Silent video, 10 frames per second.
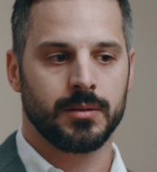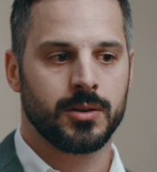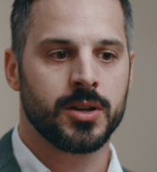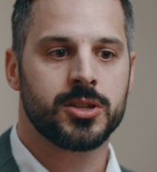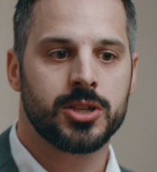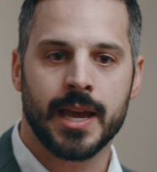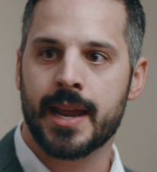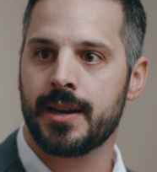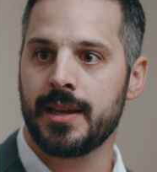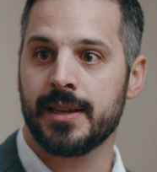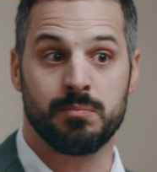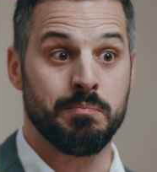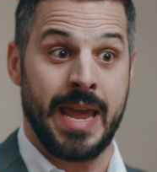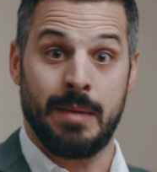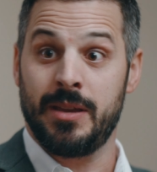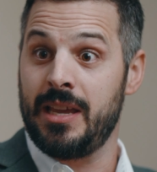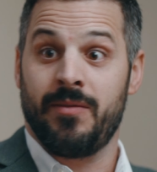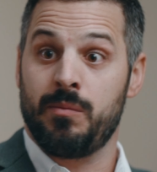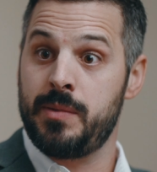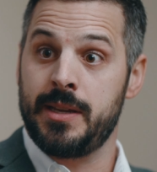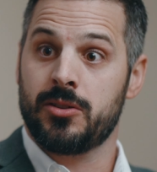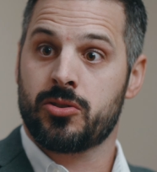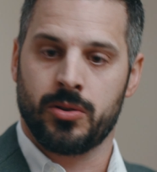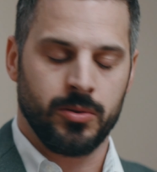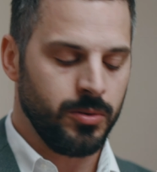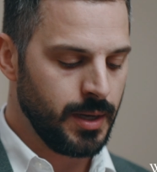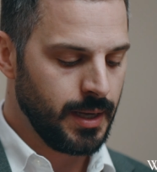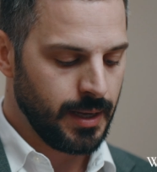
Christianity as maybe even being true.